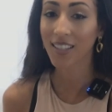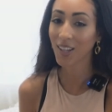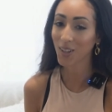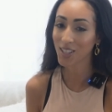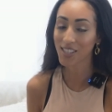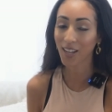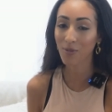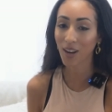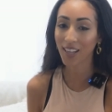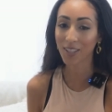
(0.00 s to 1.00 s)
Now let's
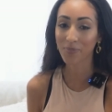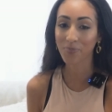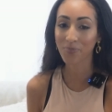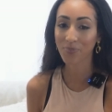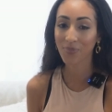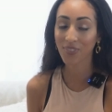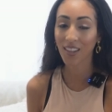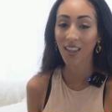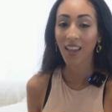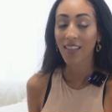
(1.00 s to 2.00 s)
dive right in.
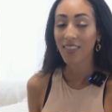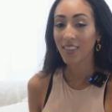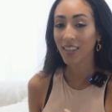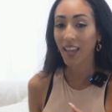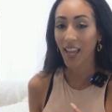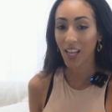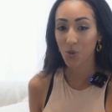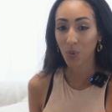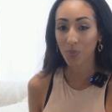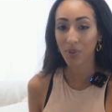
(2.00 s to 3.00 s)
The
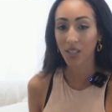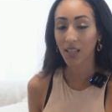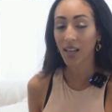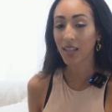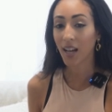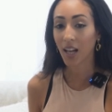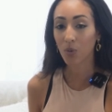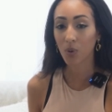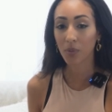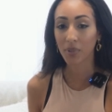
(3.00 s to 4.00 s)
H-1B and
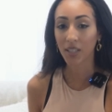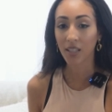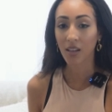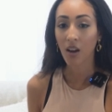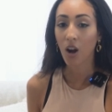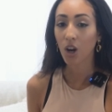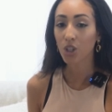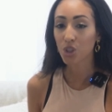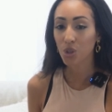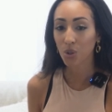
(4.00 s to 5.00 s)
L-1B are
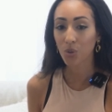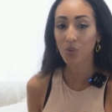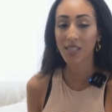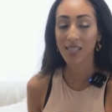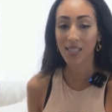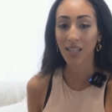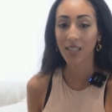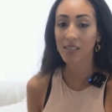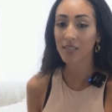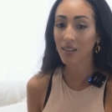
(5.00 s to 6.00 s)
two
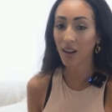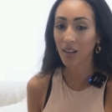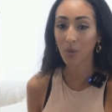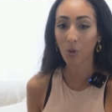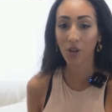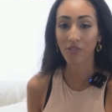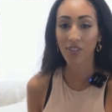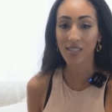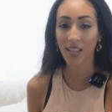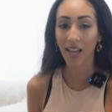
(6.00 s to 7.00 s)
distinct non-immigrant
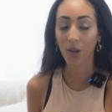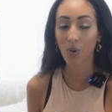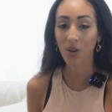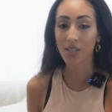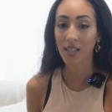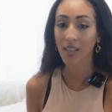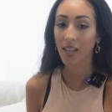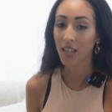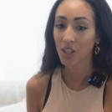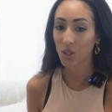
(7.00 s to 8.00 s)
visa categories
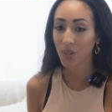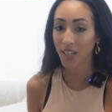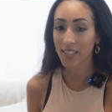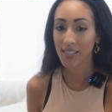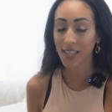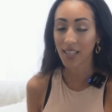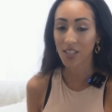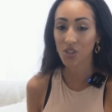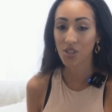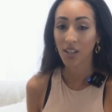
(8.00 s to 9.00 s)
in the United
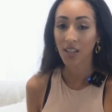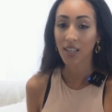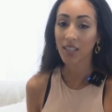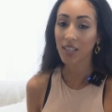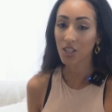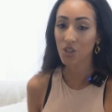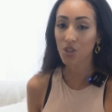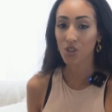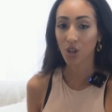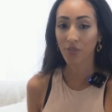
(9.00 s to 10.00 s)
States, each
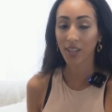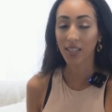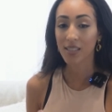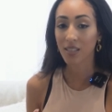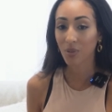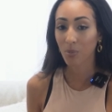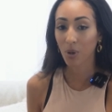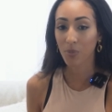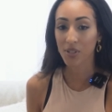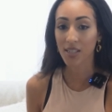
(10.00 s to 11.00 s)
serving different
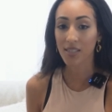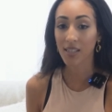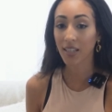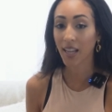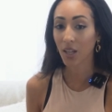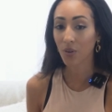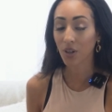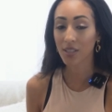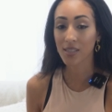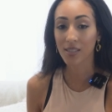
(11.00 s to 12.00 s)
purposes and
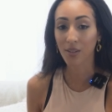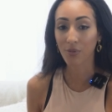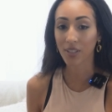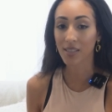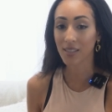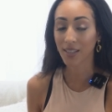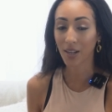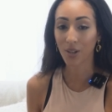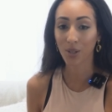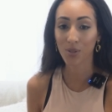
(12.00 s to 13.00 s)
catering to different
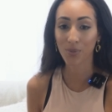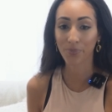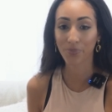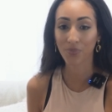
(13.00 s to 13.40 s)
scenarios.